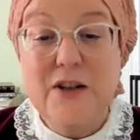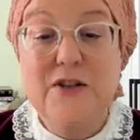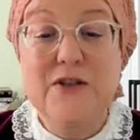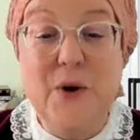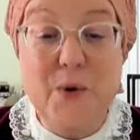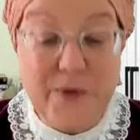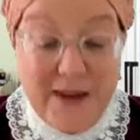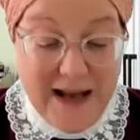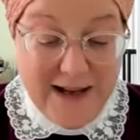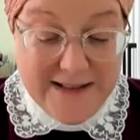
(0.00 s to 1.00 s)
So
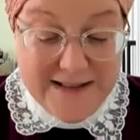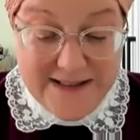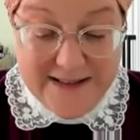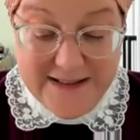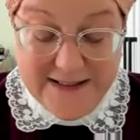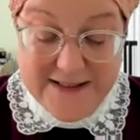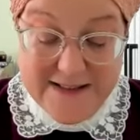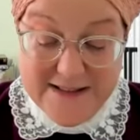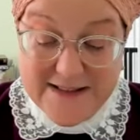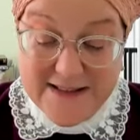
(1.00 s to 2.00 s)
the idea
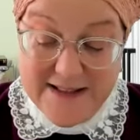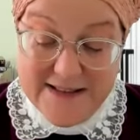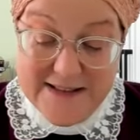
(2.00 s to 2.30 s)
is